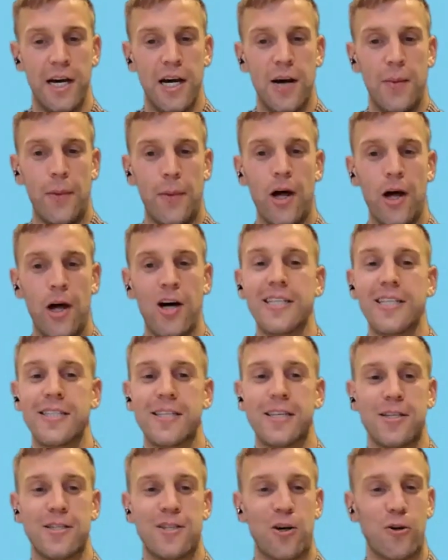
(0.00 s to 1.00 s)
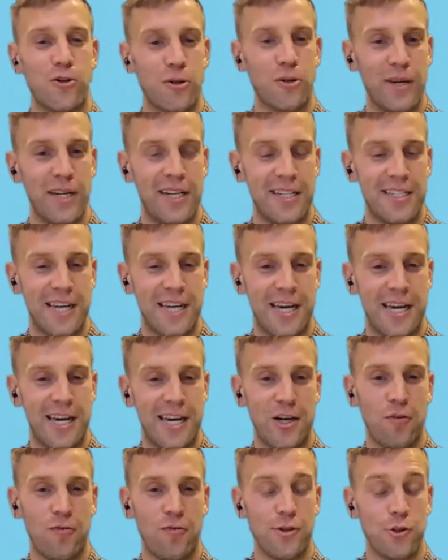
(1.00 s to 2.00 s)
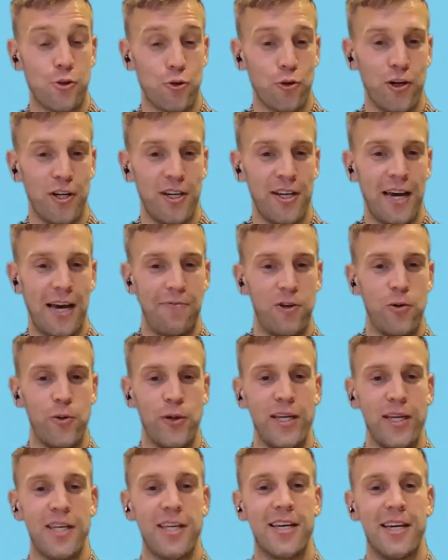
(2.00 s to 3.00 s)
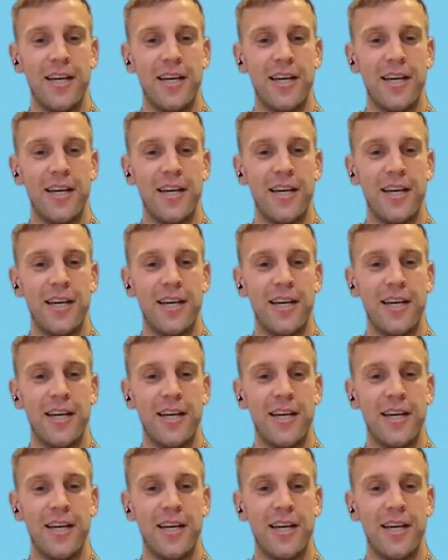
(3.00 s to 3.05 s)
blogs, social media takeovers, 3 every week.